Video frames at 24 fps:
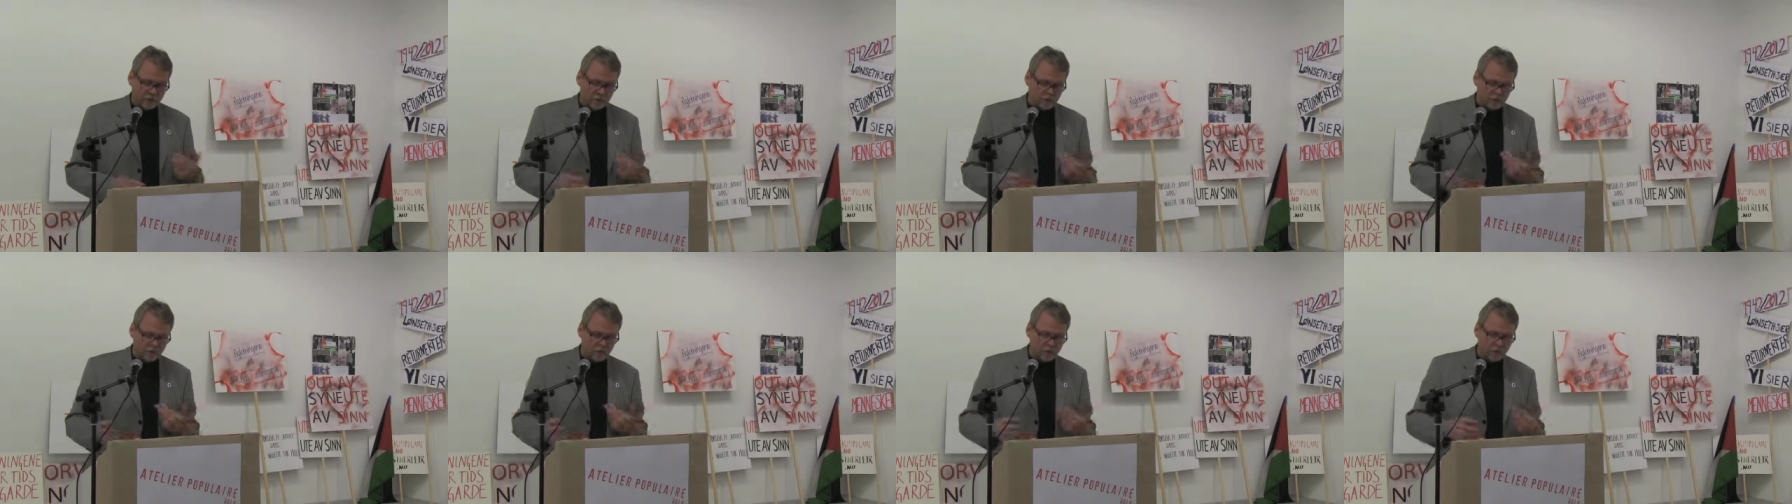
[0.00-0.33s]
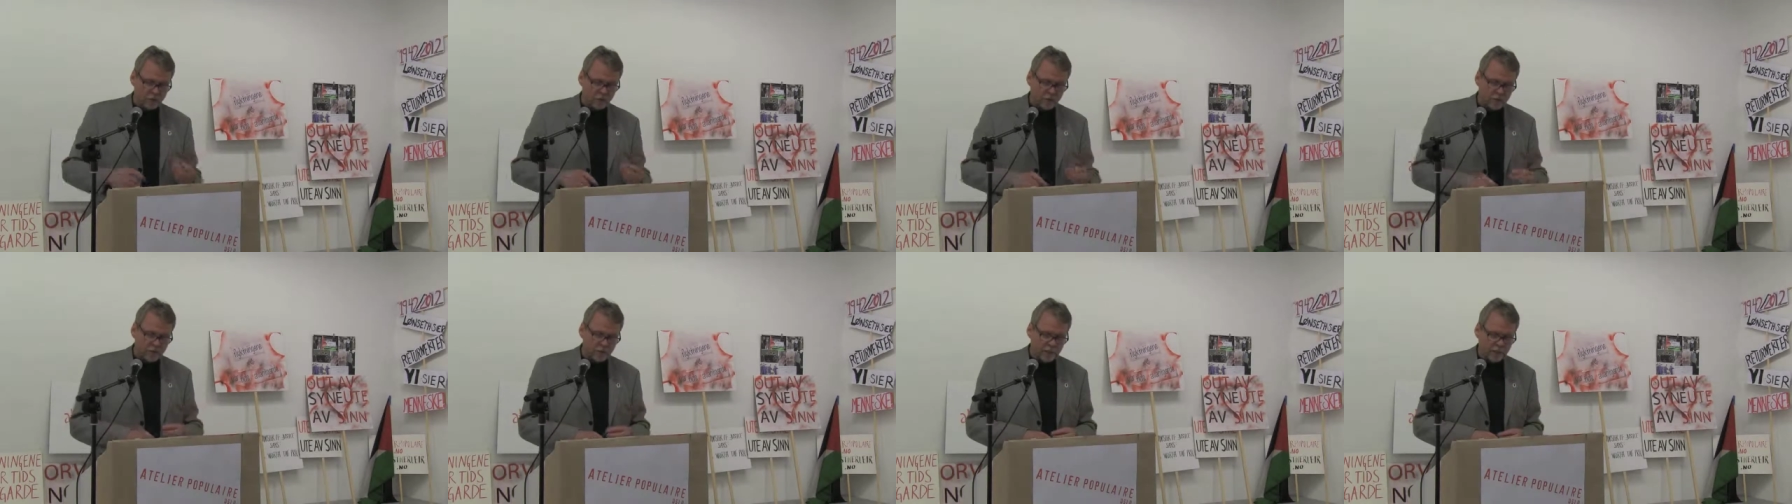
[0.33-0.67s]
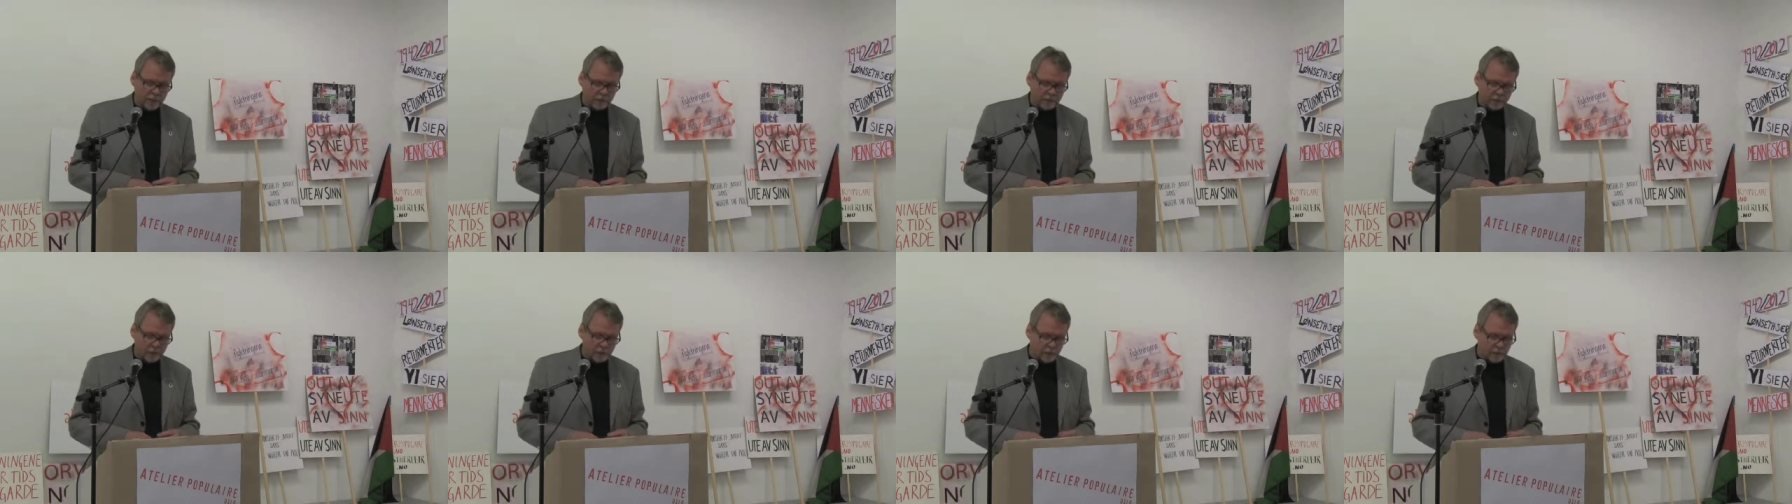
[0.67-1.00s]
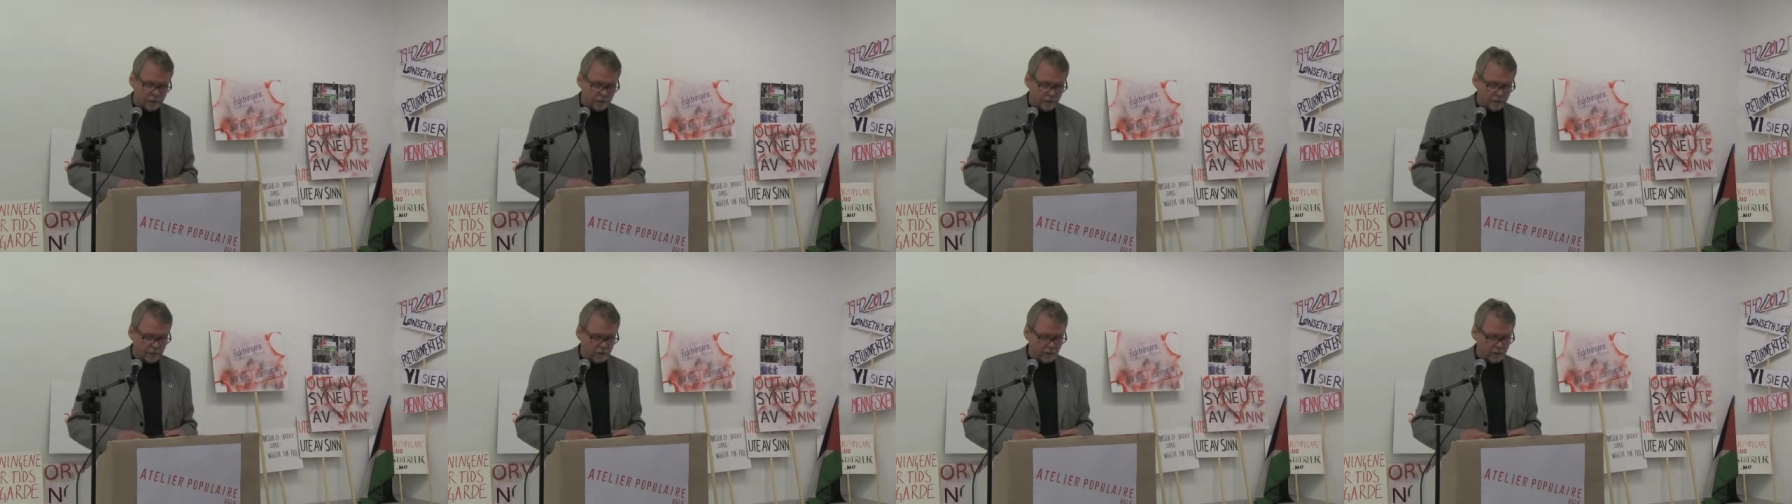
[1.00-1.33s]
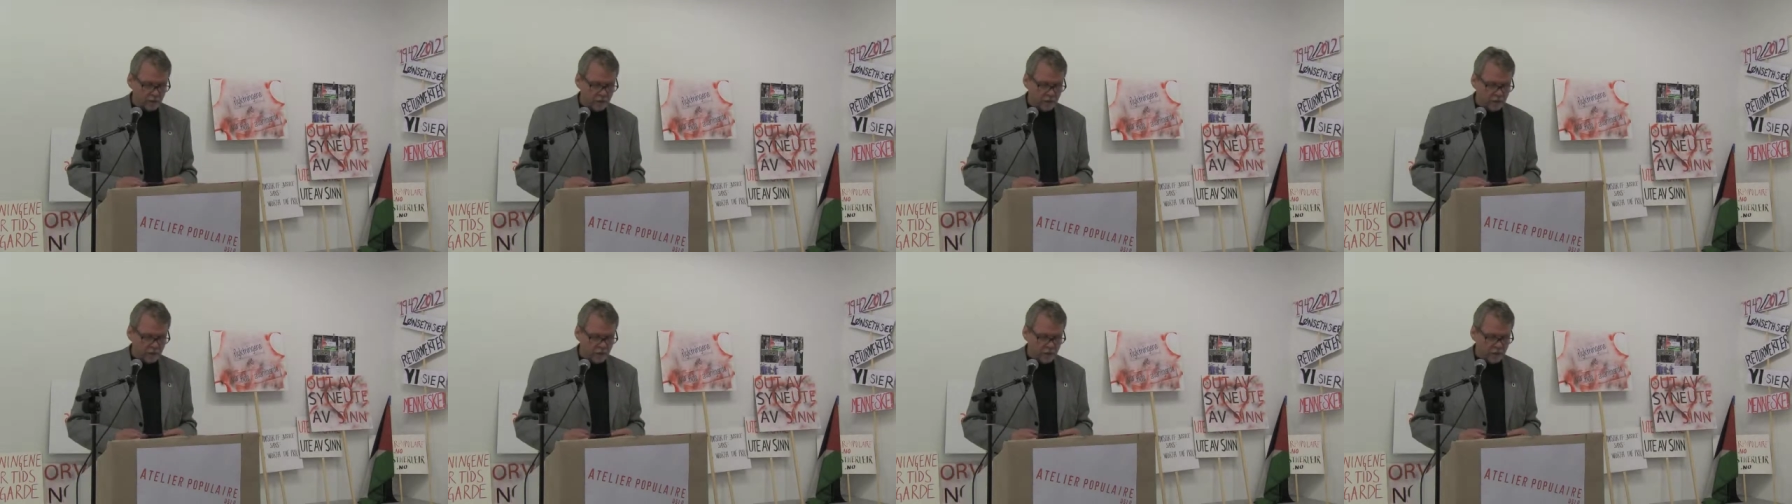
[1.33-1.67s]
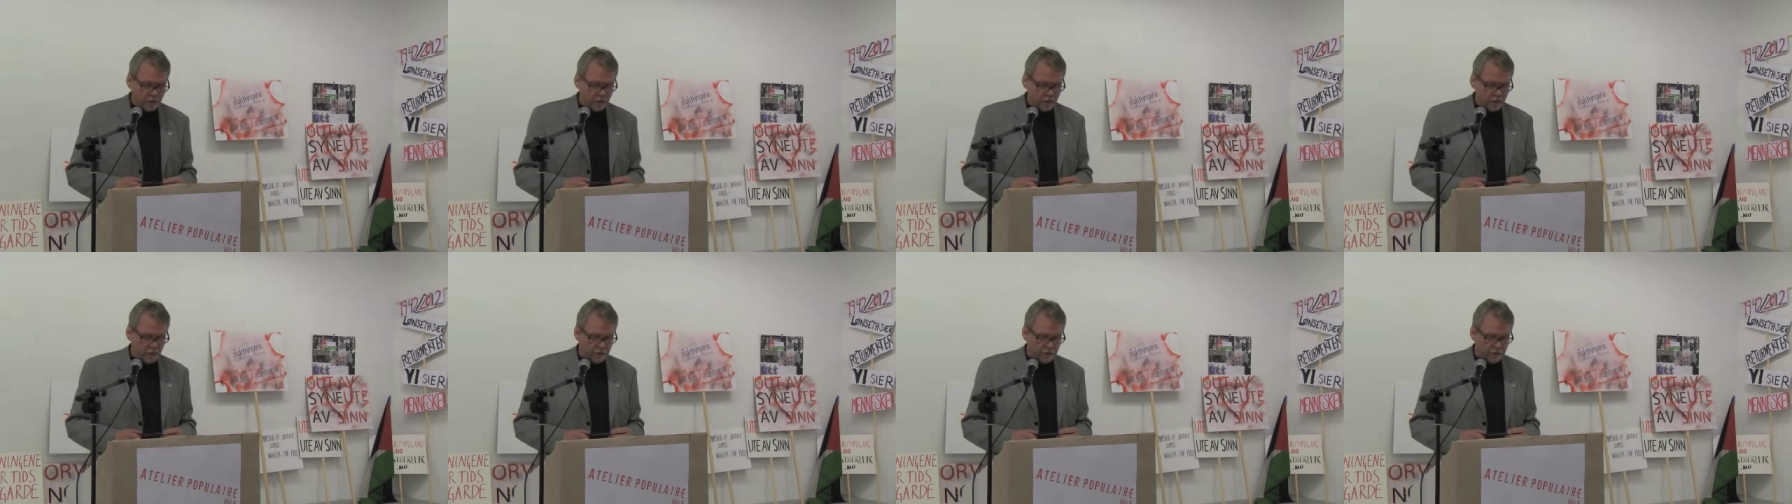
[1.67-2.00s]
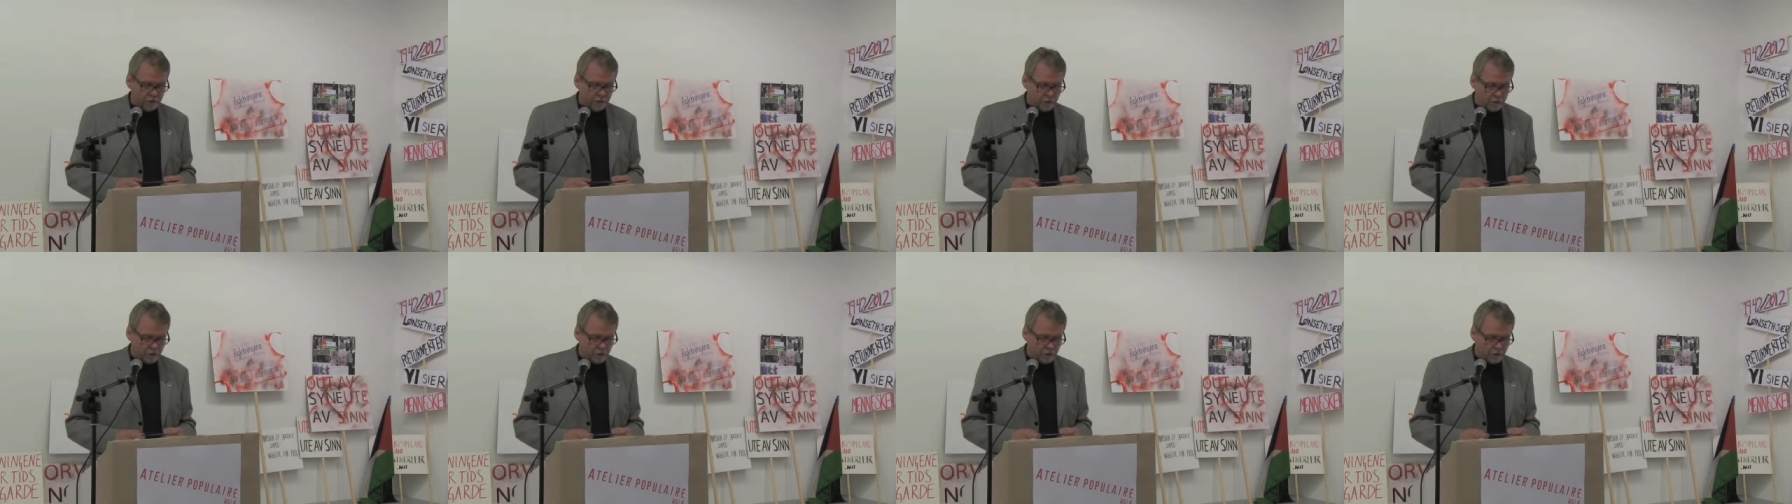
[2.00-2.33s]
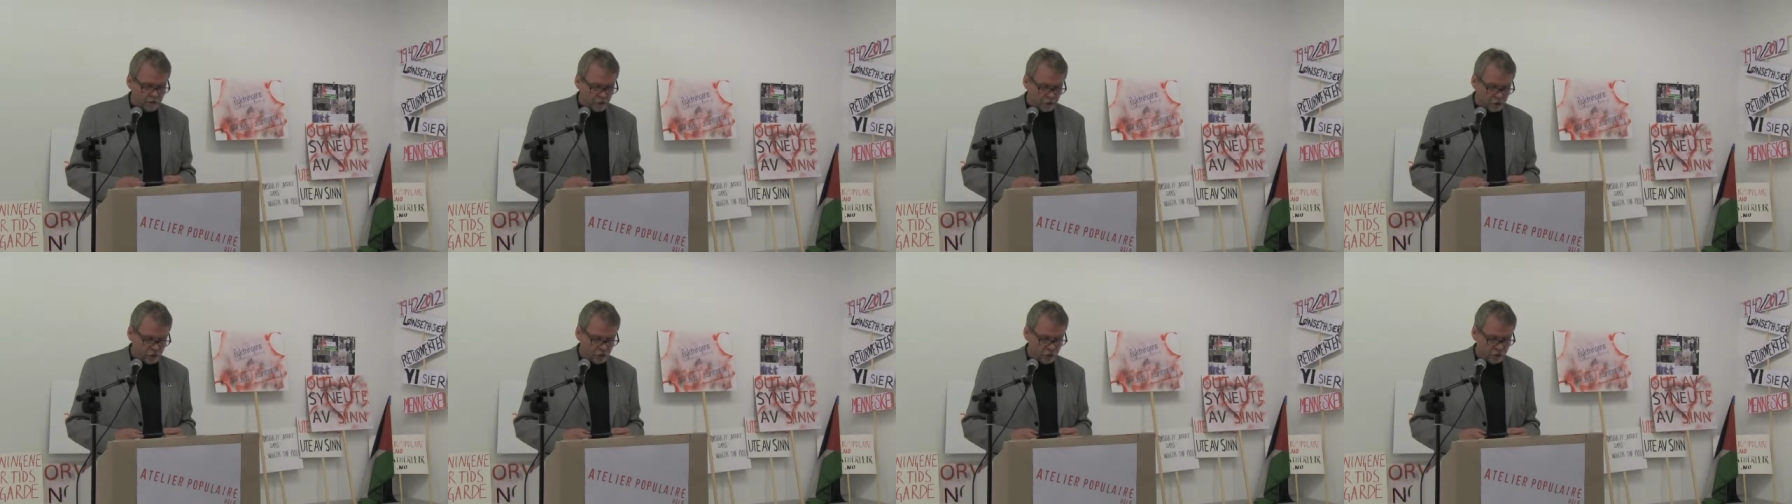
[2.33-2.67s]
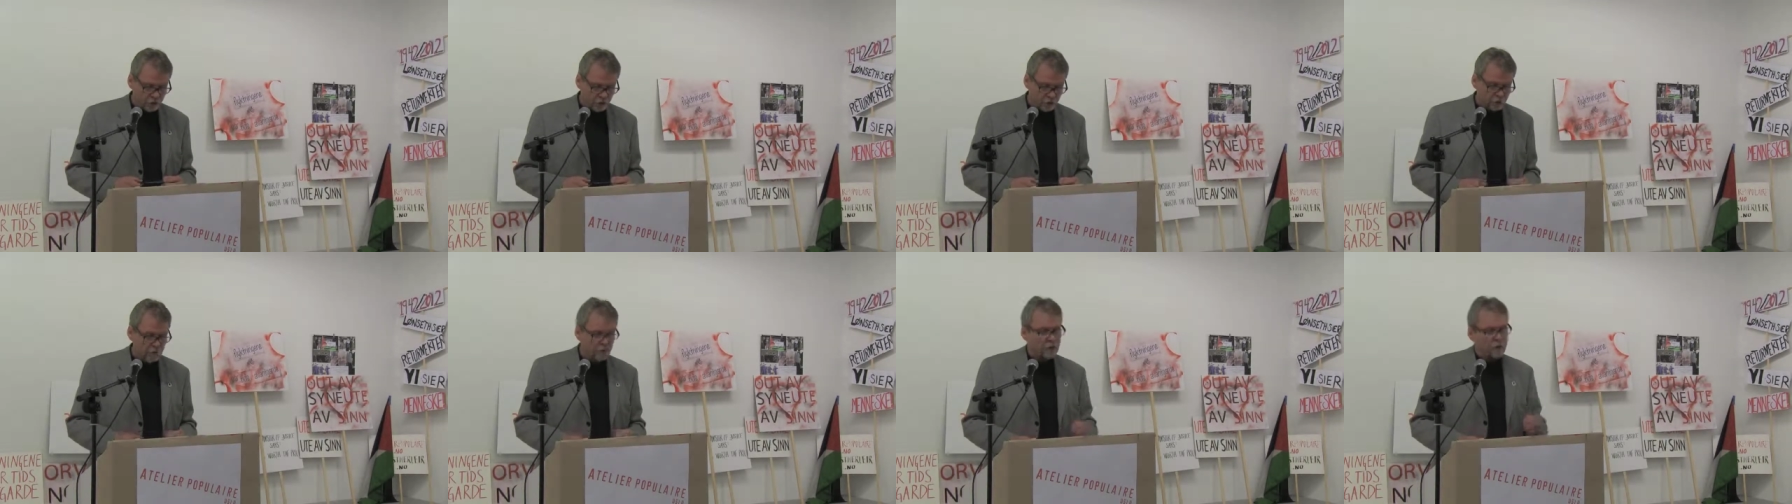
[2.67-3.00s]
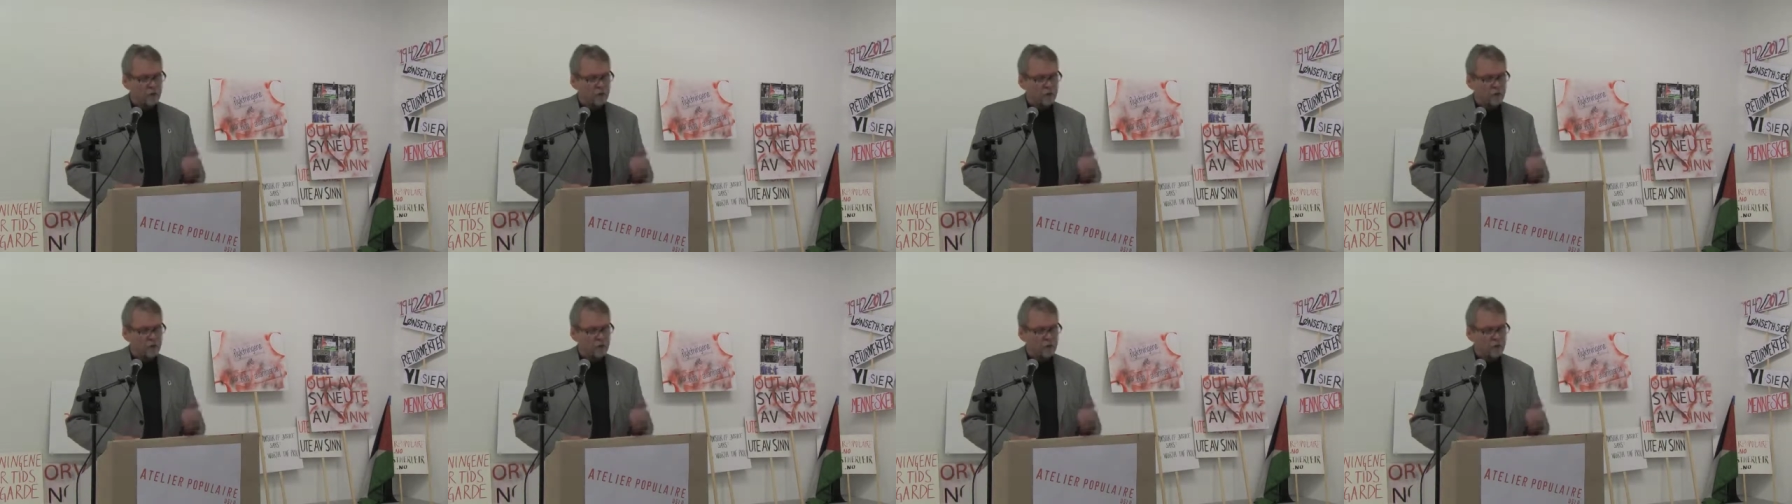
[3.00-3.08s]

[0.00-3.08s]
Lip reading: I guess we'll come back to that in the discussion.